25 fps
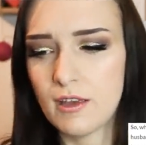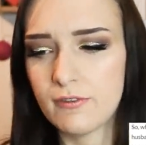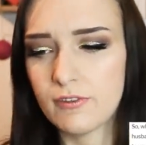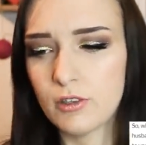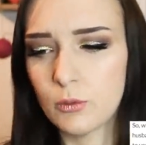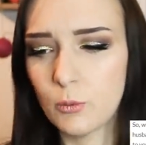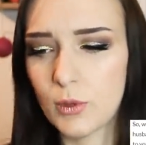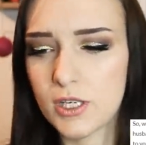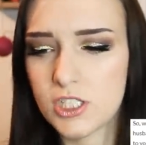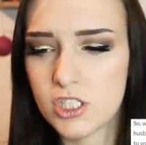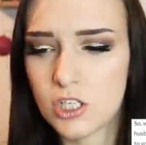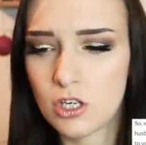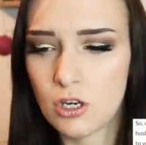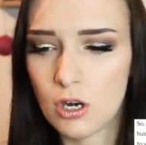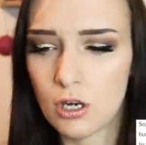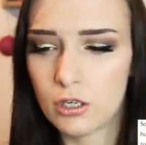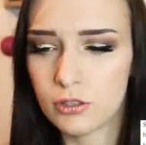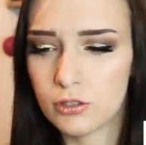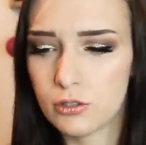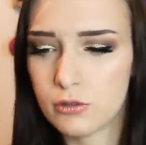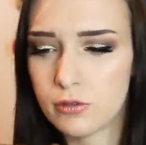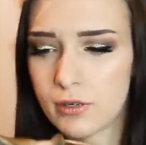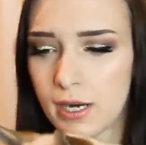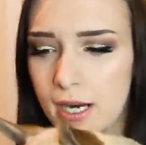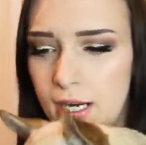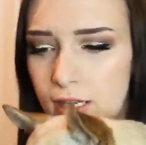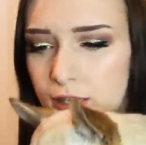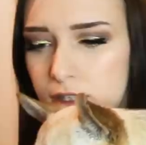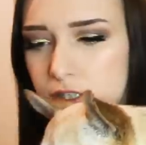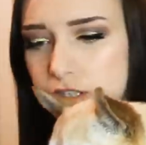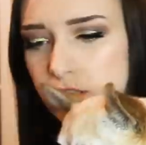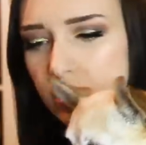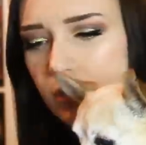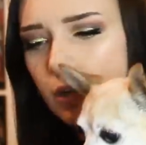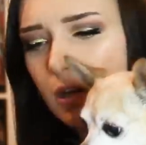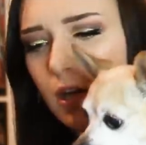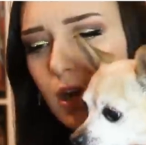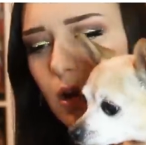for which God created
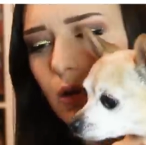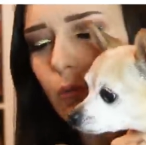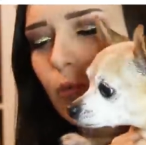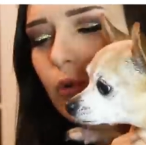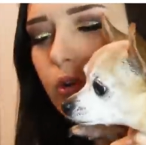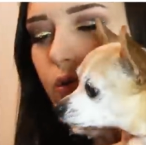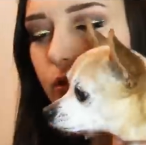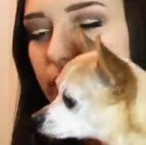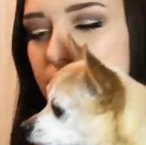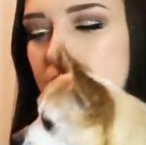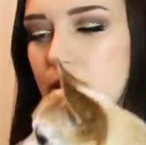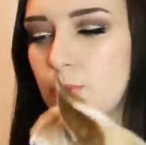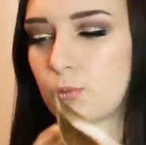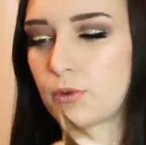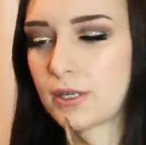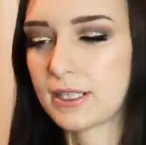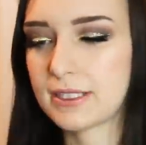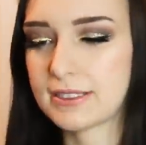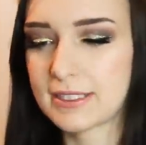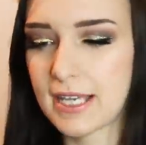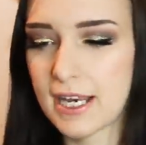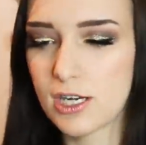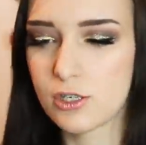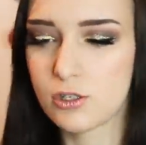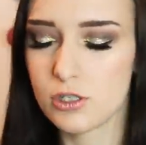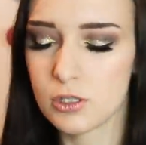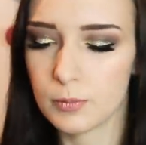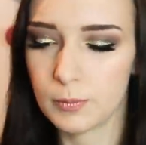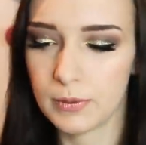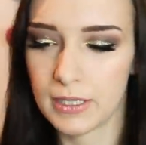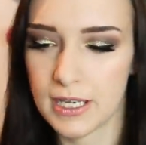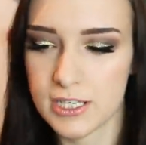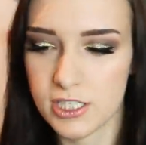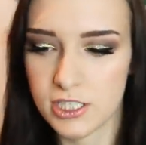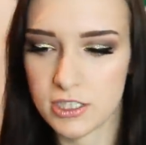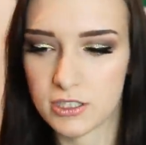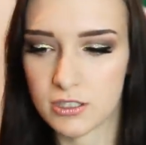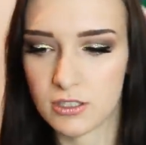you, which was to bring sexual
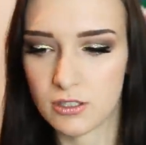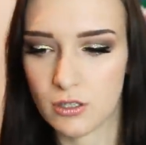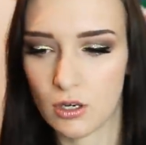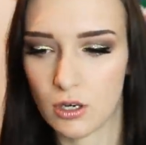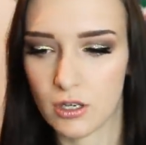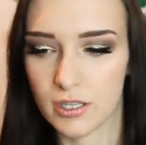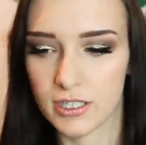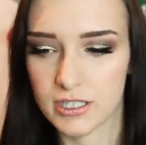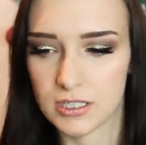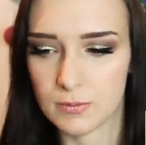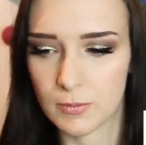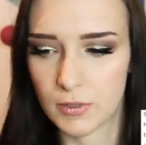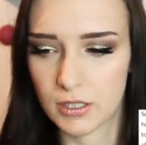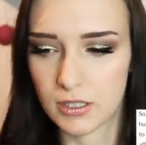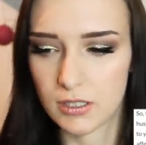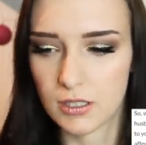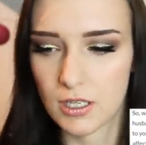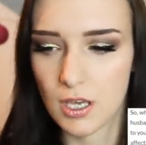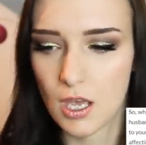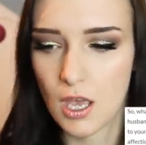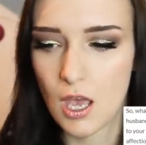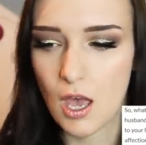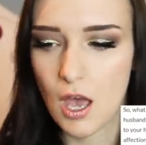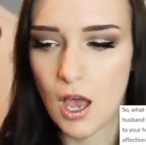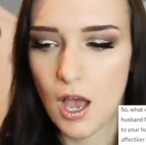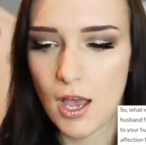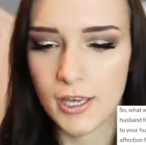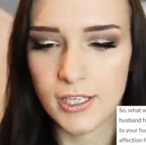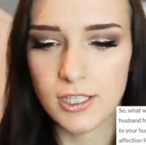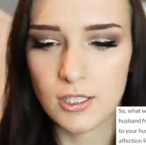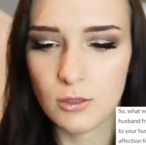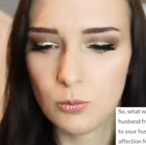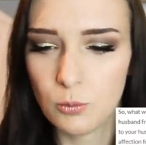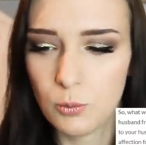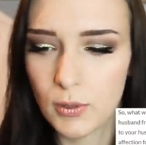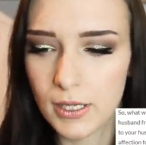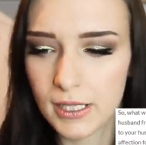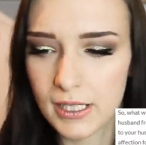pleasure to your husband? Are
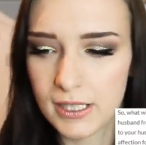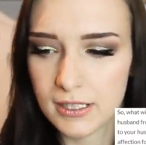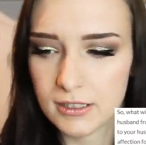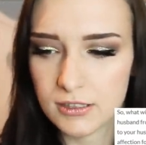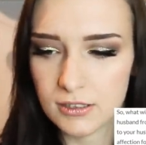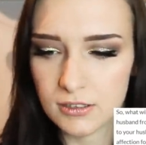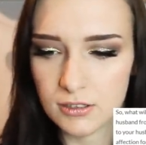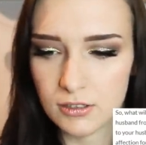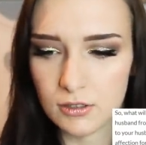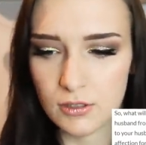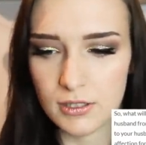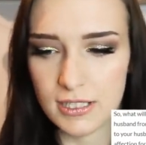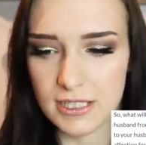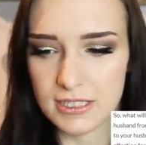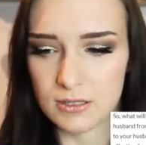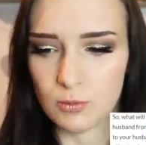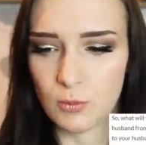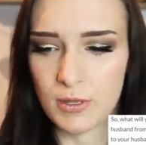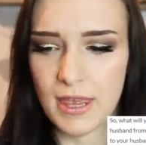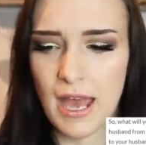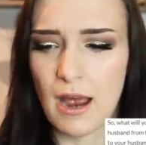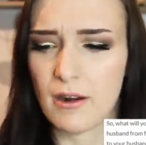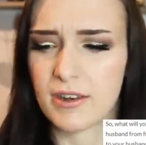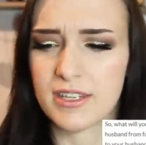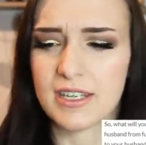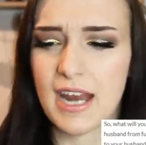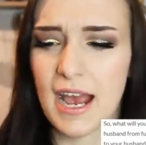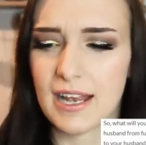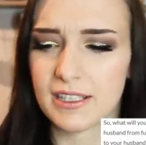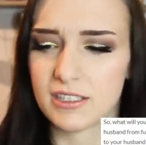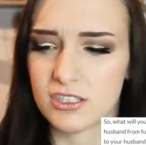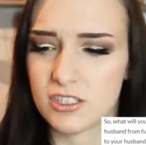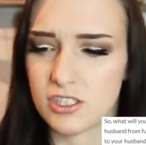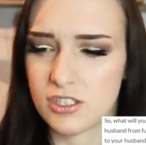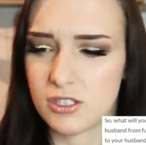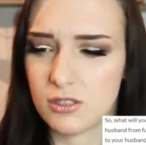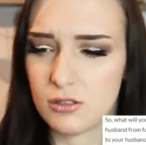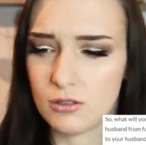you willing to do this without an
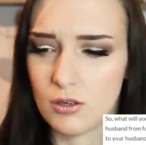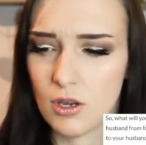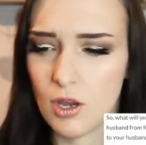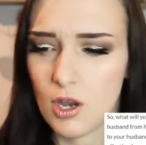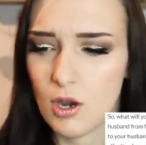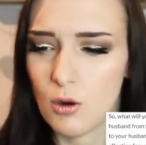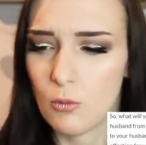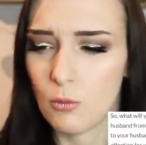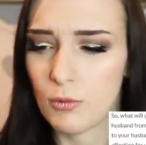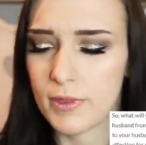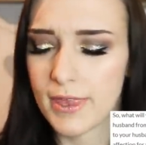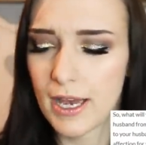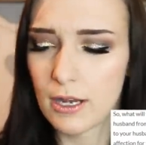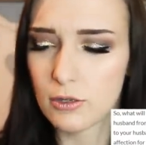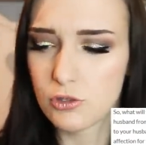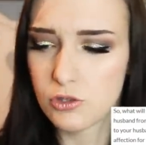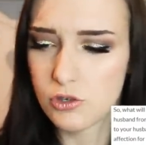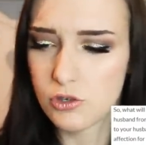attitude, without